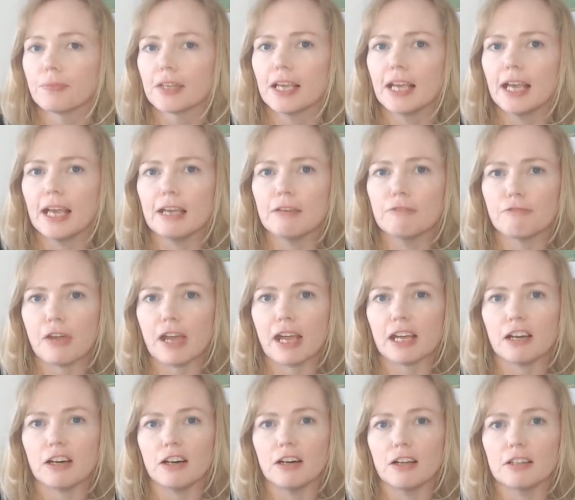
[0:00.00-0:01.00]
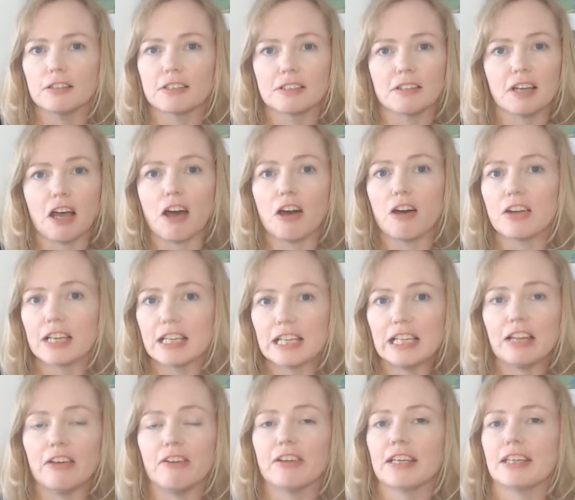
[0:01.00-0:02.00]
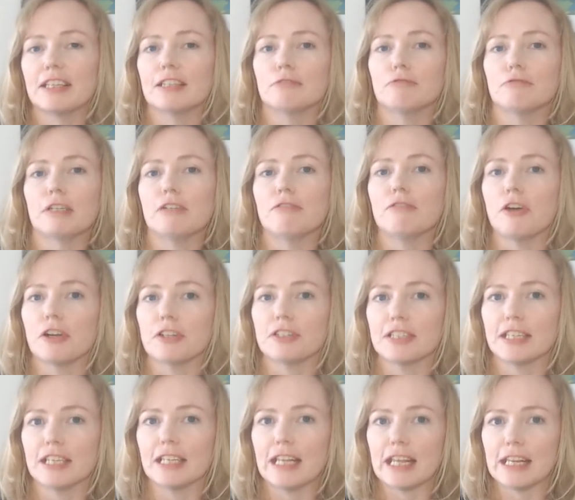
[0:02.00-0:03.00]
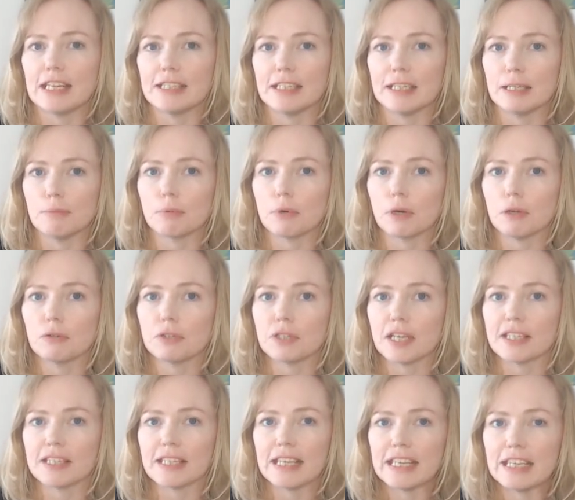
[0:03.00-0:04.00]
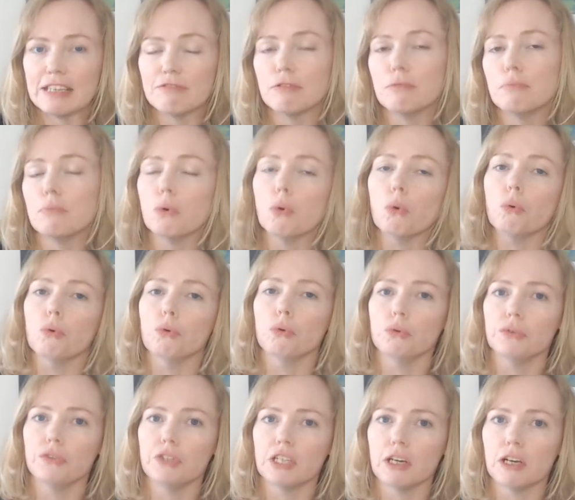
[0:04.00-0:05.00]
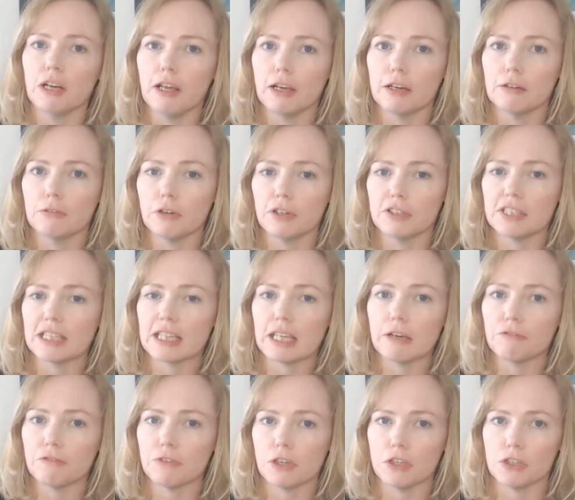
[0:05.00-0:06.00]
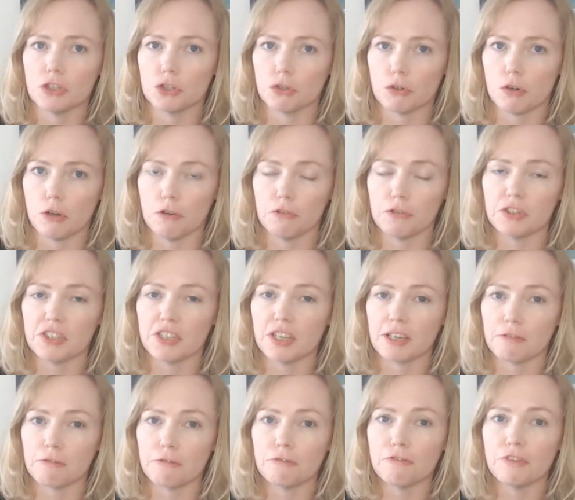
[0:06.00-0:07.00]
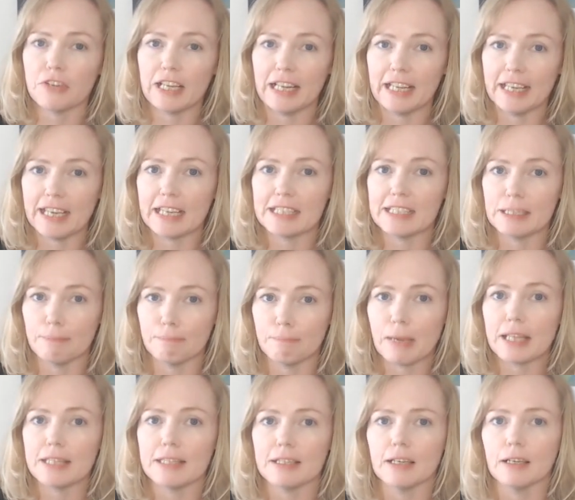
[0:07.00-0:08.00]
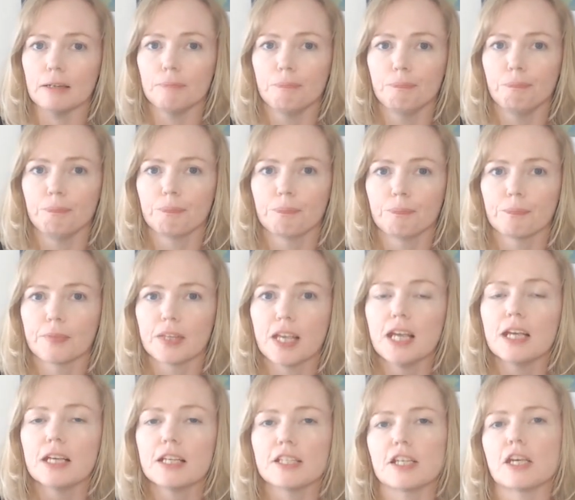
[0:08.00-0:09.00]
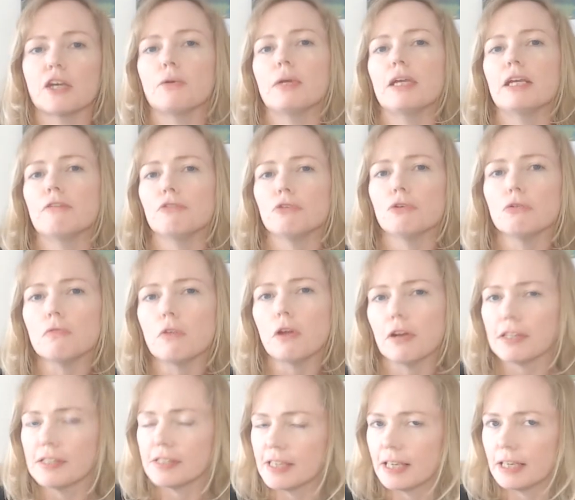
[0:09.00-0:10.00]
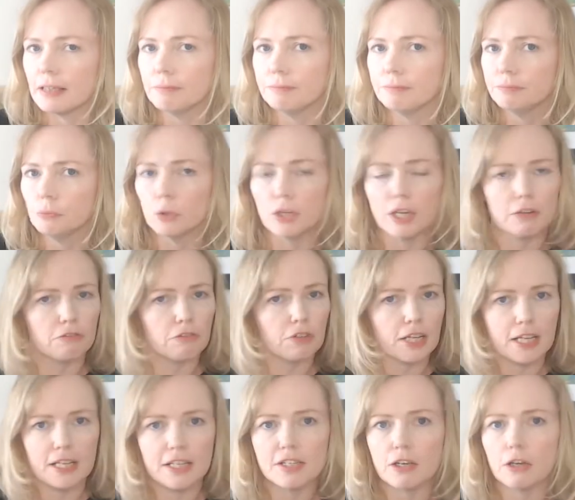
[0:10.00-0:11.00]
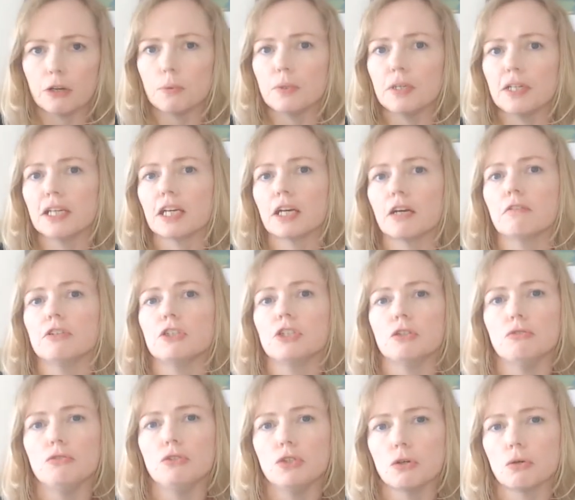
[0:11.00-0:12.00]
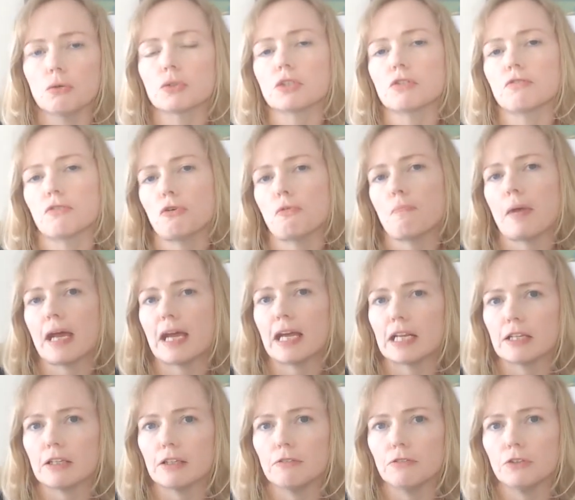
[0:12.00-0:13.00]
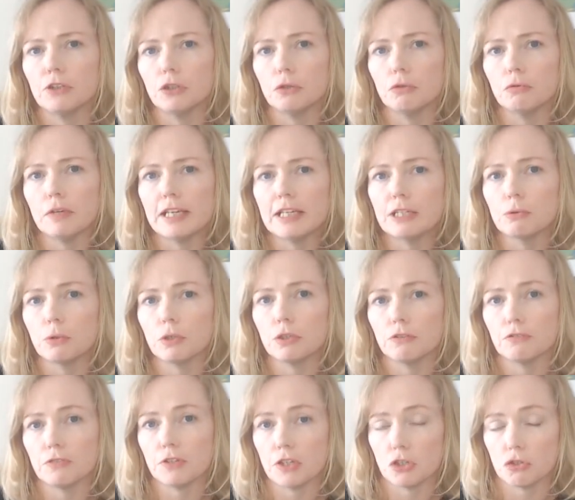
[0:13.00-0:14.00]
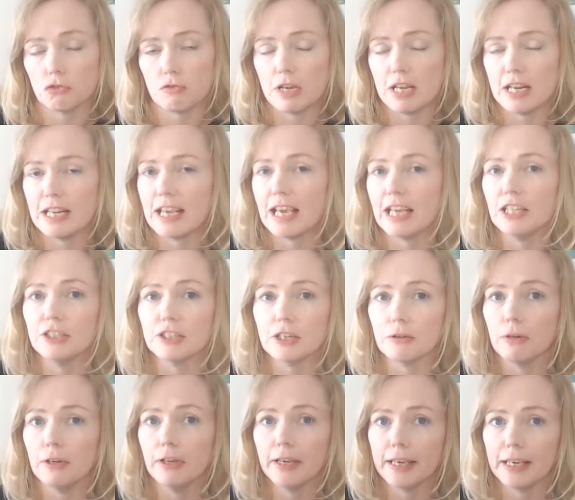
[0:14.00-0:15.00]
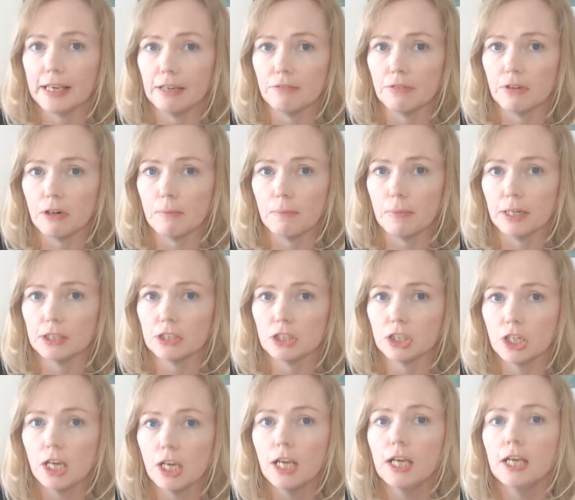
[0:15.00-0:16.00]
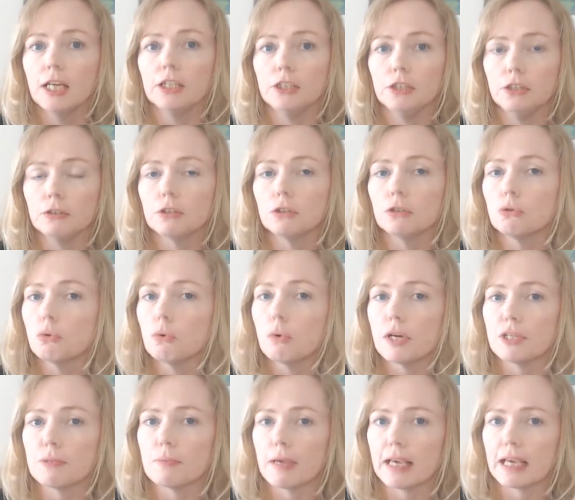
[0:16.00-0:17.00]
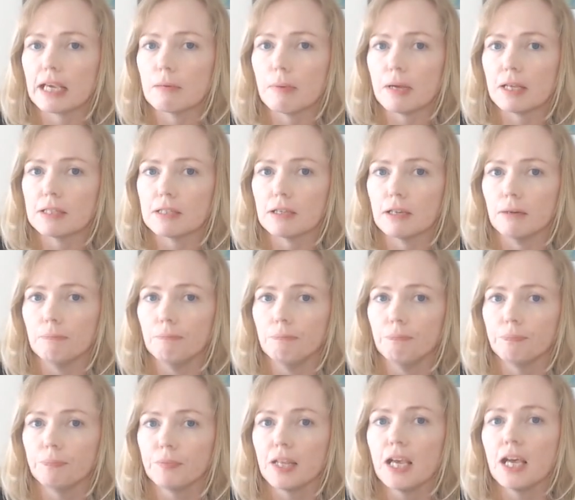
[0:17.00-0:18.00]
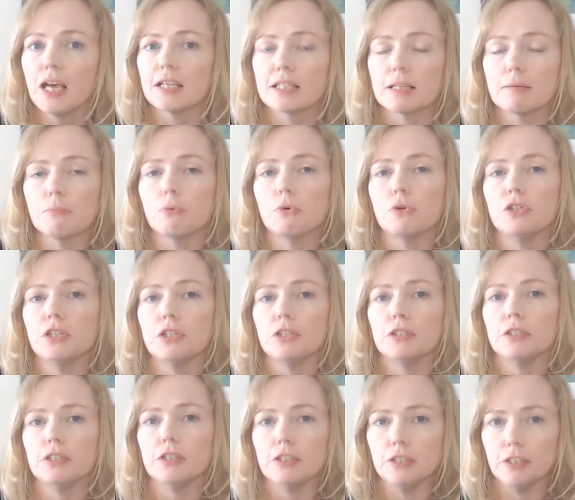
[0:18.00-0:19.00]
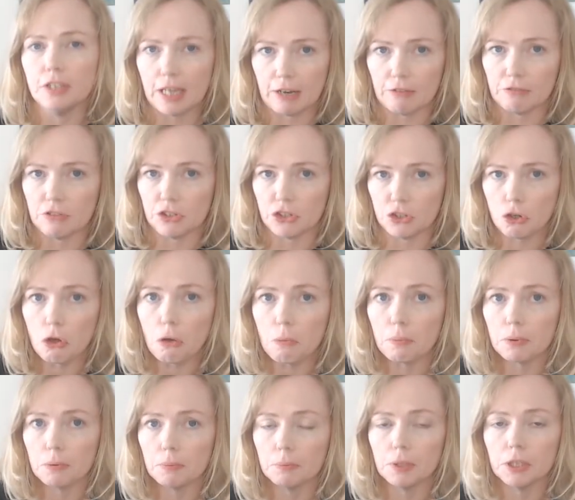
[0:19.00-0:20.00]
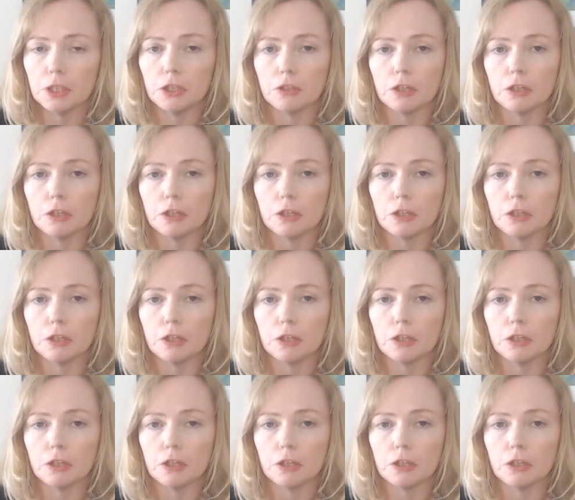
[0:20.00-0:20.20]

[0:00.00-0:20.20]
In fact, I like the rewriting and editing process even more than I like writing that first draft because I can feel it getting better. So if you're writing, whatever it is, I would encourage you not to feel bad if you read what you've first written and you don't like it very much. You can always make it better. Some point, you have to stop, but a